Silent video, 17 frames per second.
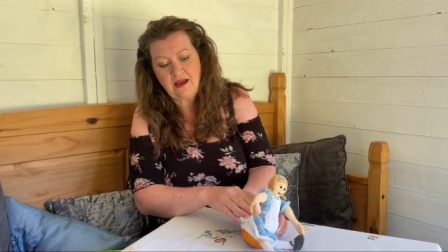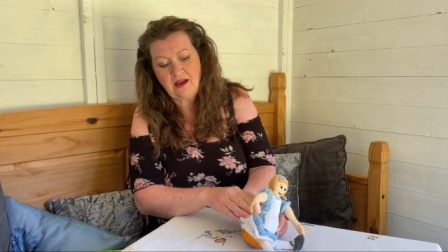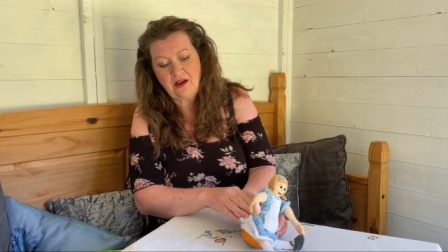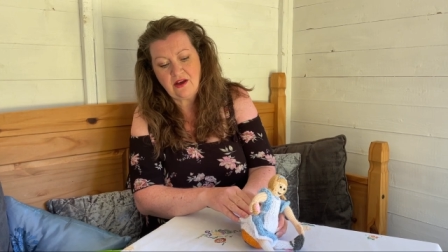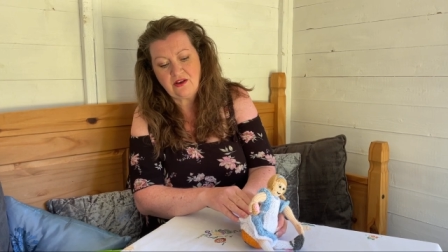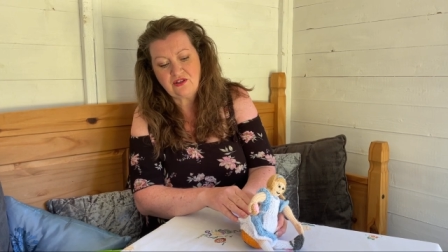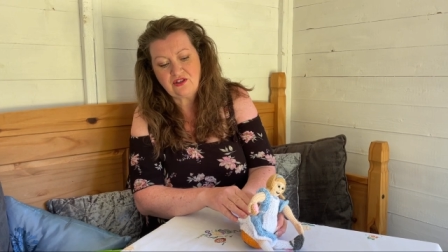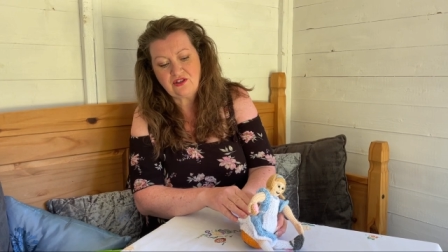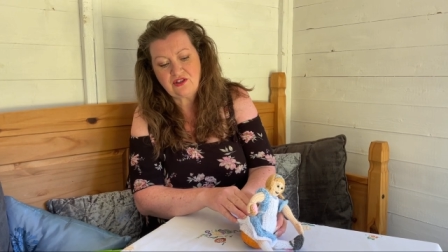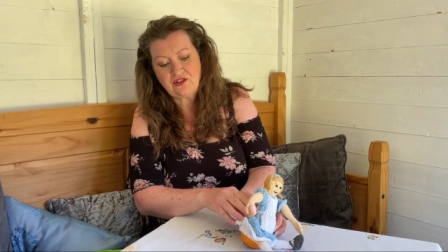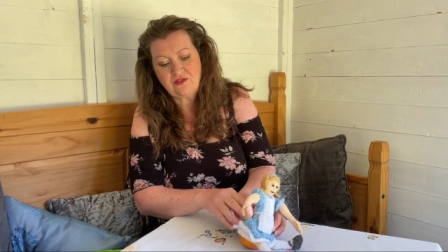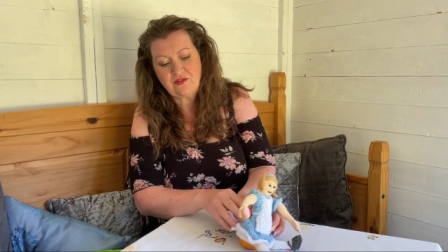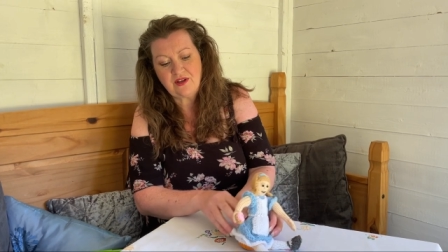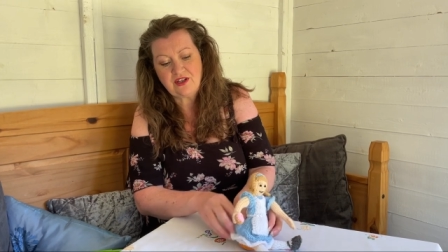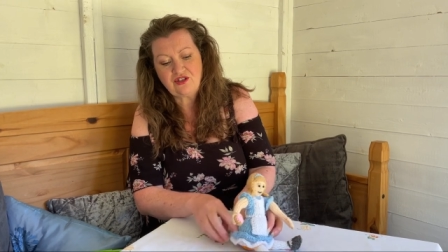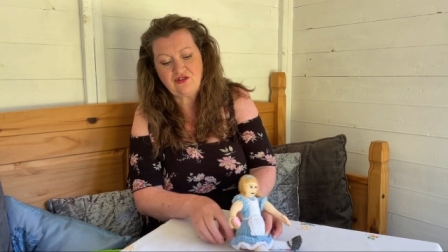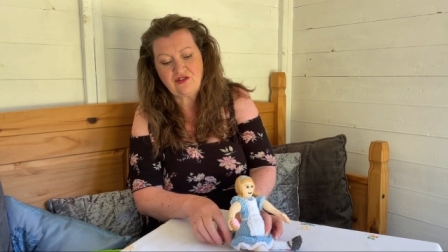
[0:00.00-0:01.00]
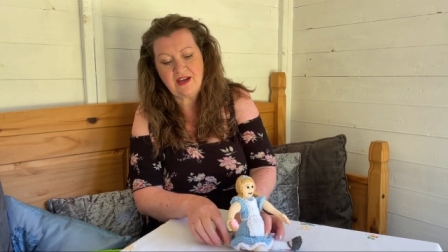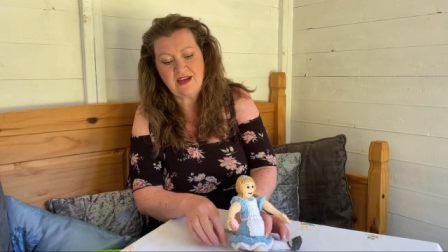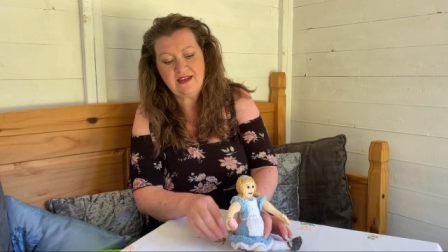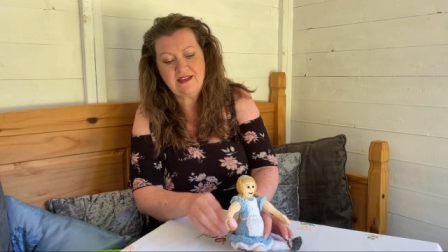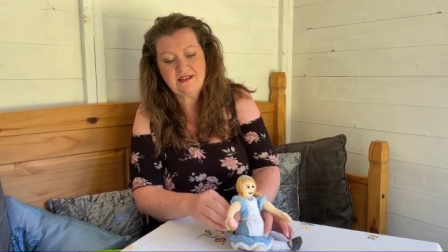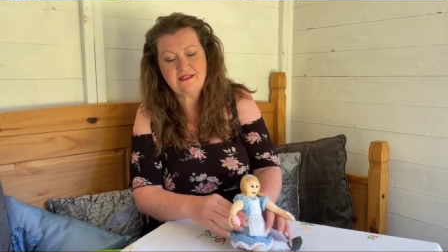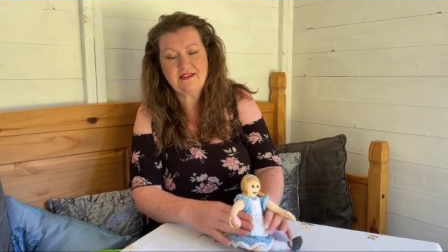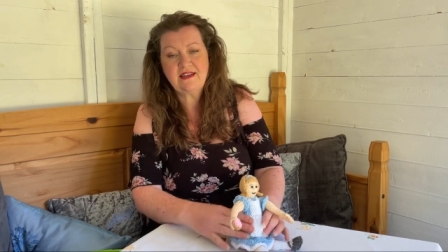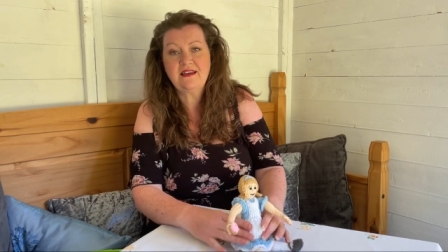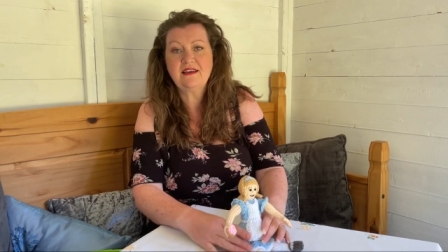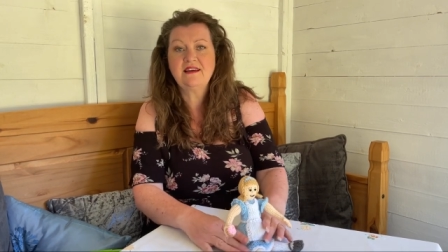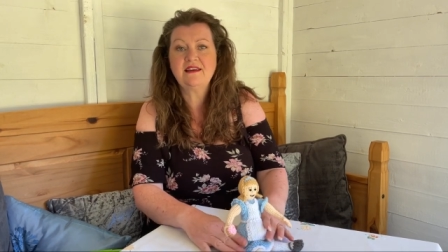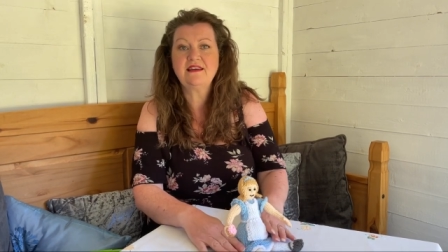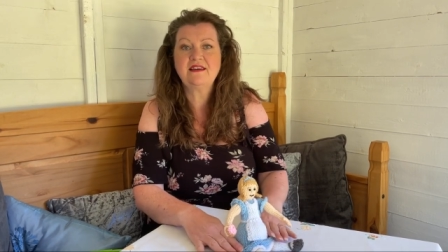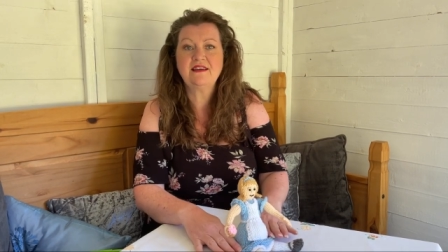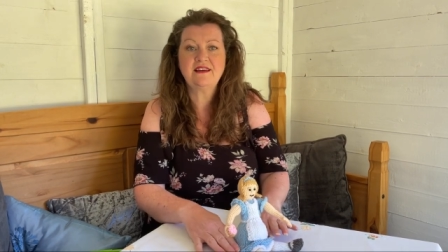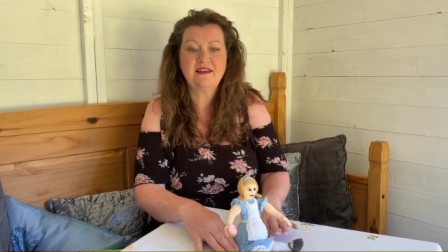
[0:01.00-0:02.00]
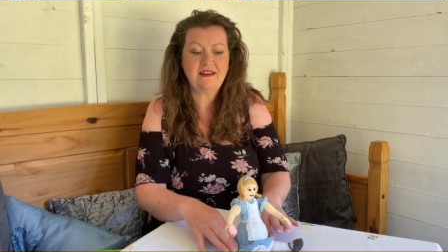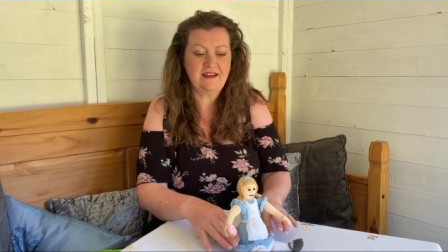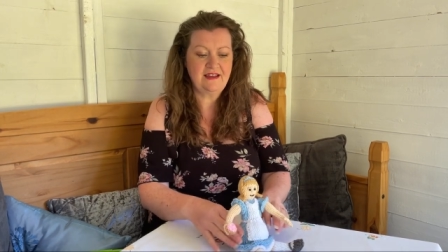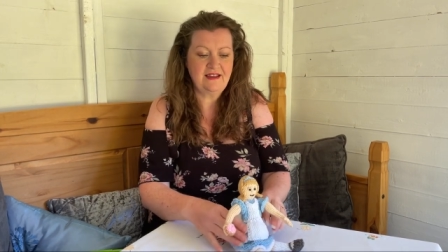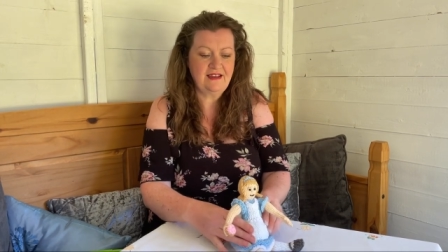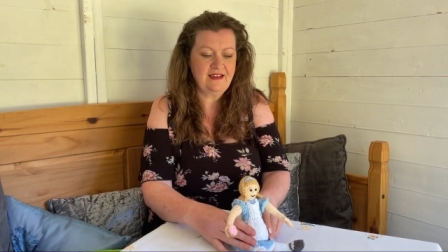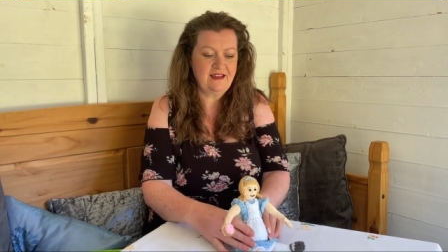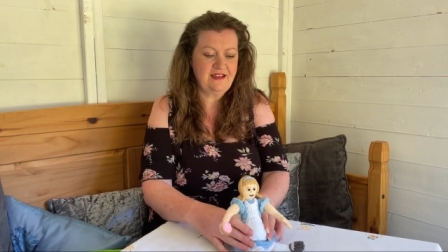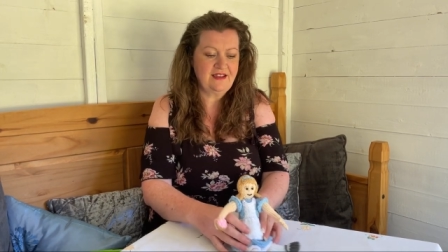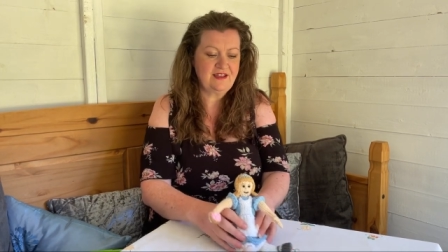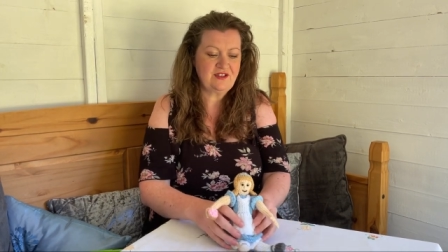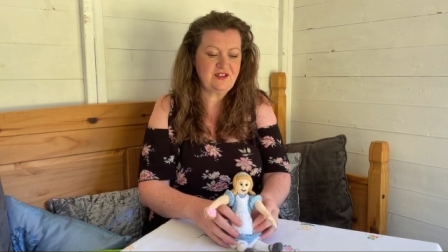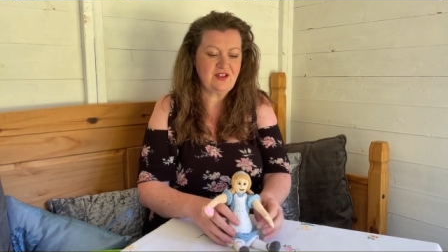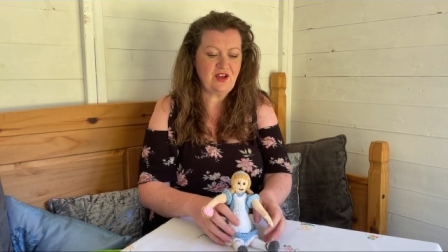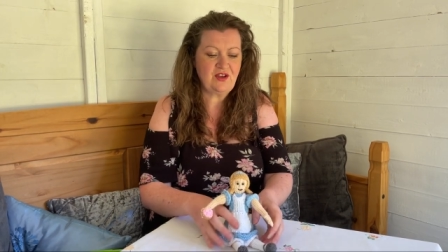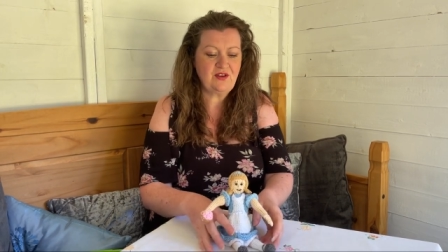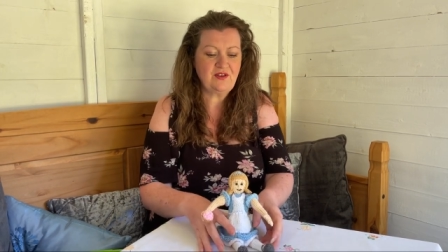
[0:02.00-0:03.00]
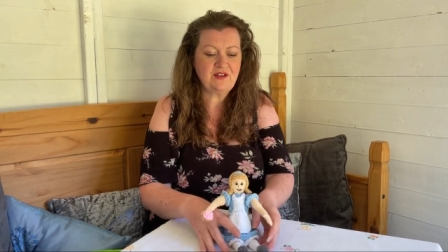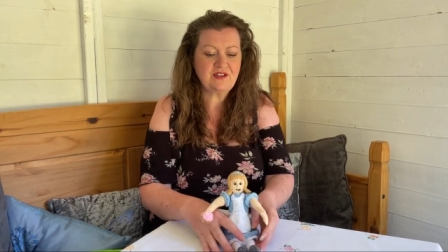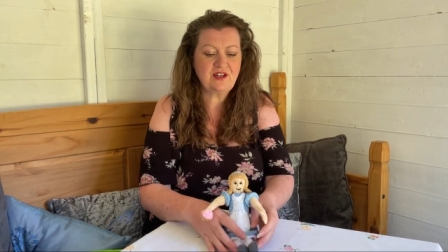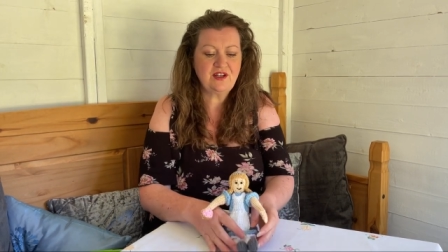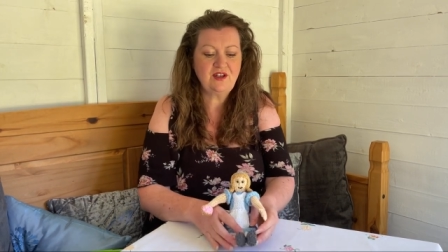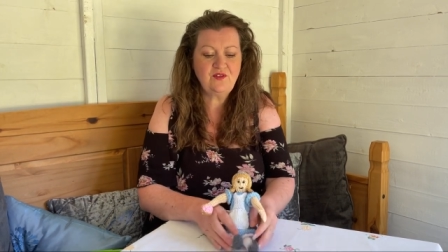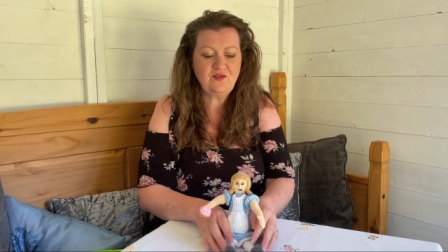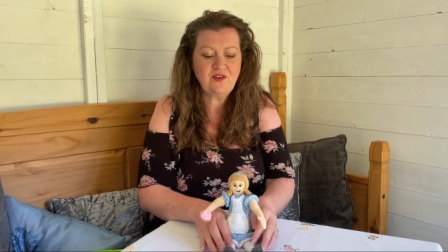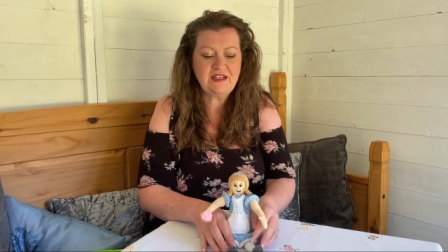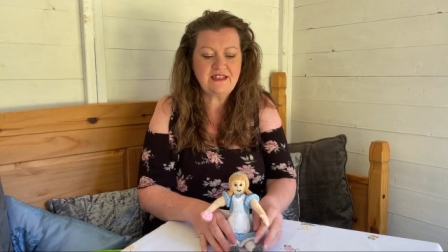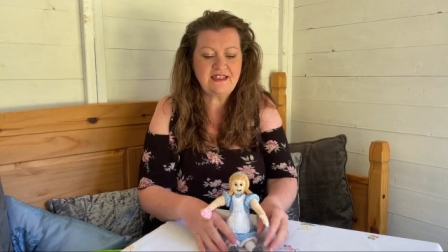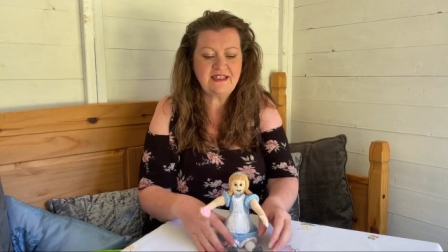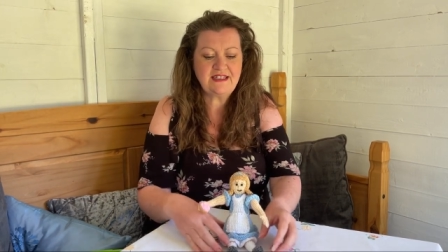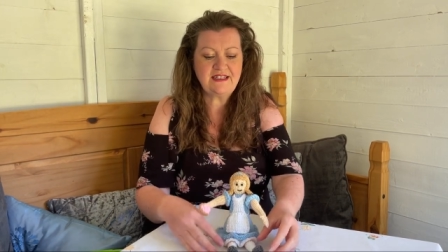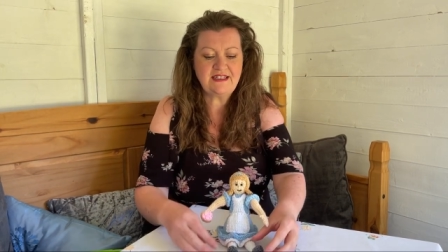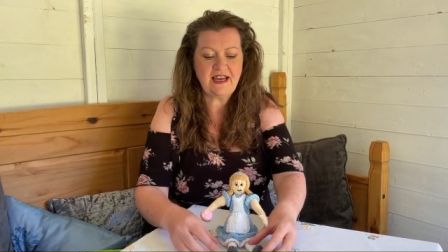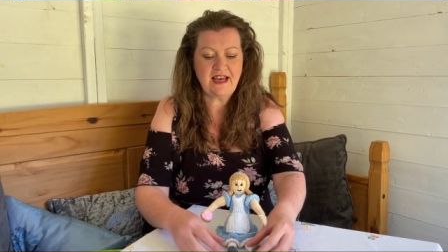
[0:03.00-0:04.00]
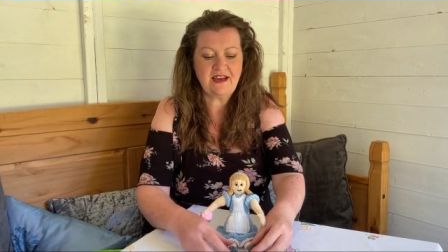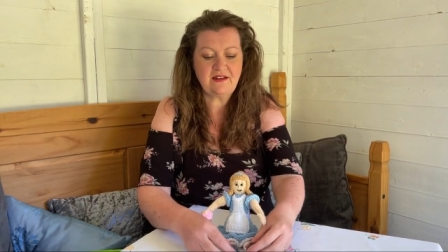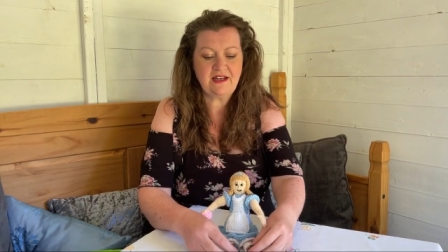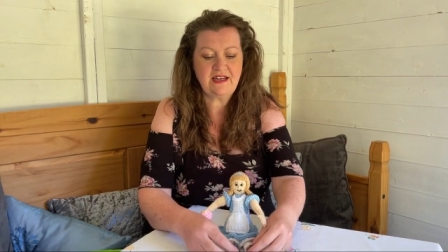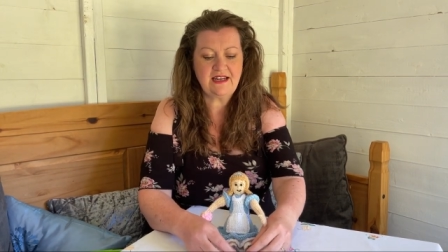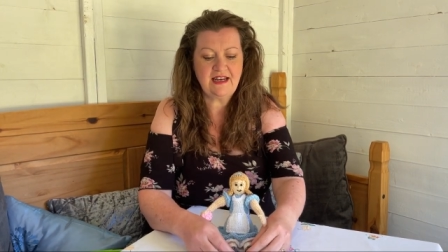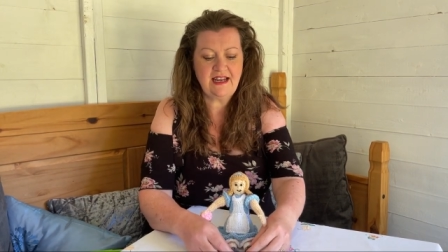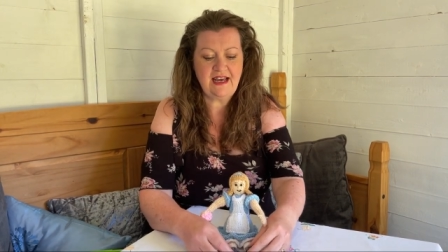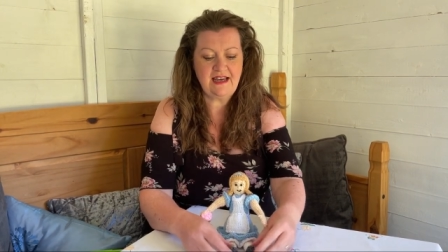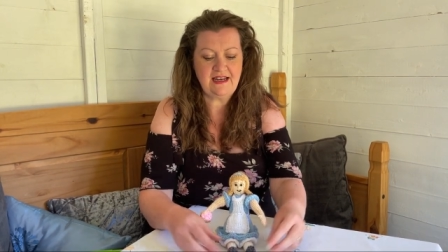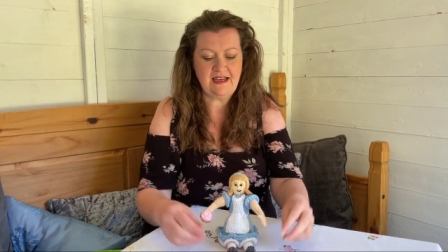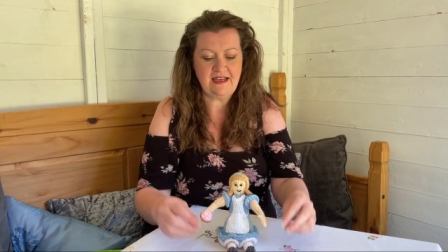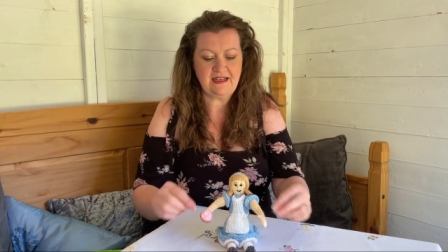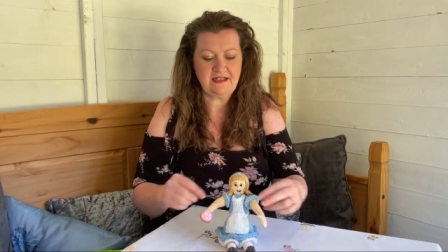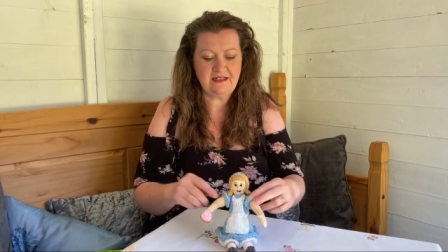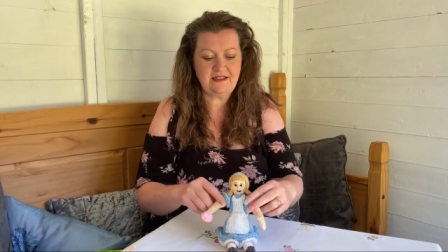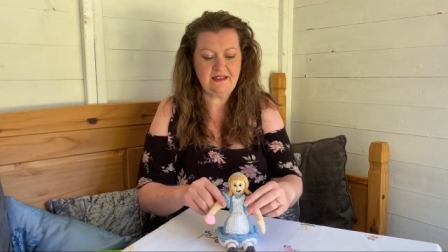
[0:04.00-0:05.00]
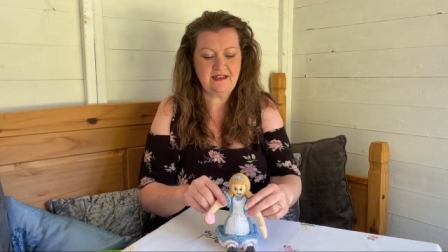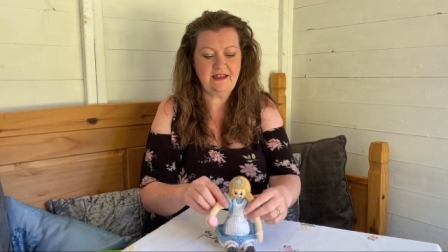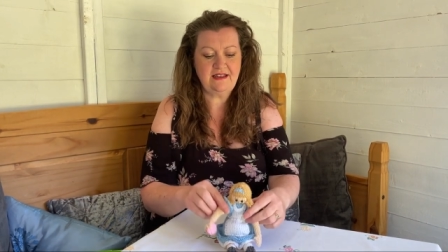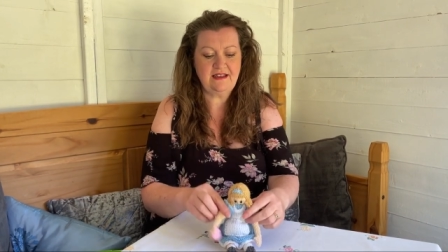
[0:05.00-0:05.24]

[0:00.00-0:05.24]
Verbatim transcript: under her dress. So it's a lovely detailed little Alice.